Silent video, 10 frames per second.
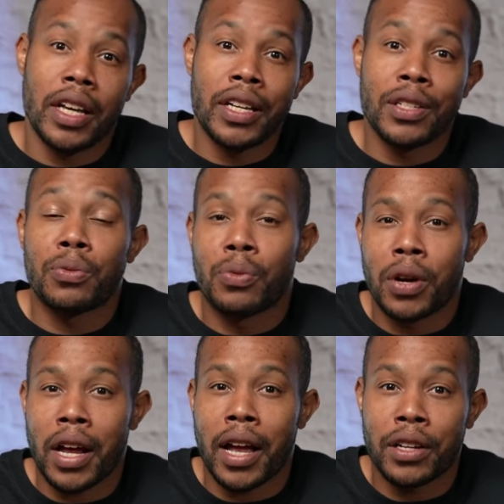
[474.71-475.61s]
is
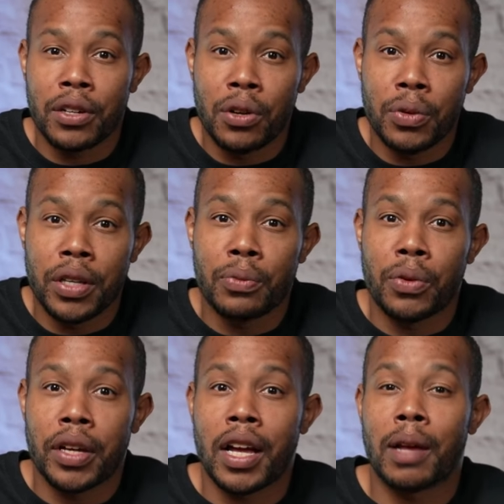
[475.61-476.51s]
what I go
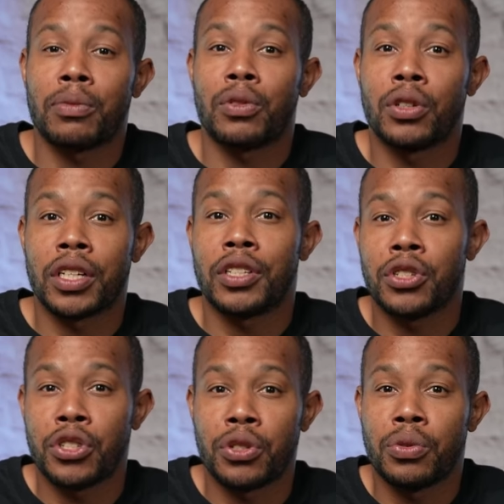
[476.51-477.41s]
with when I'm looking
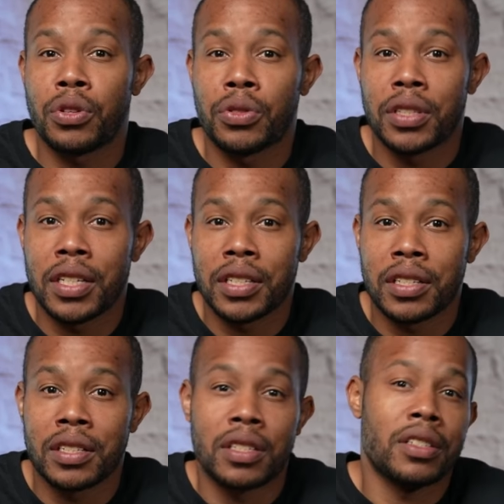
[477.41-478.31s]
to shoot those
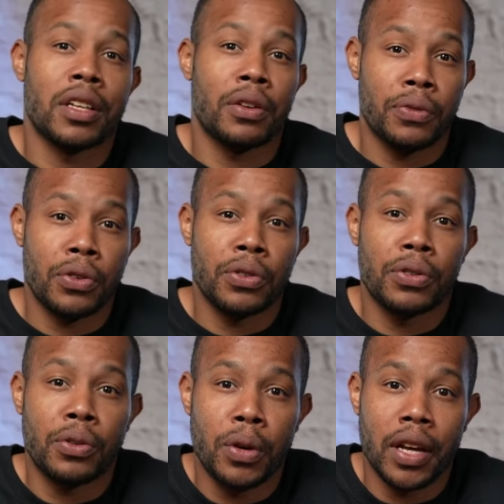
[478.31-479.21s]
distances that are
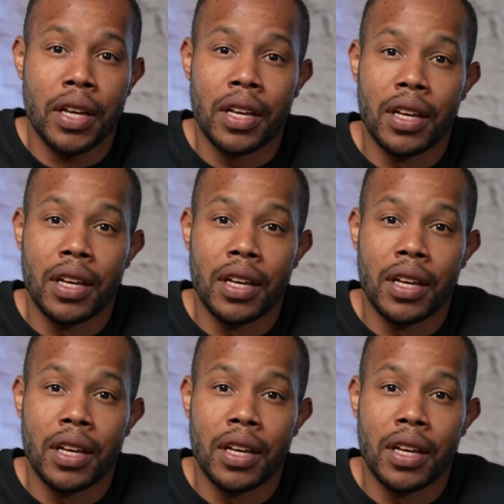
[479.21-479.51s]
further away.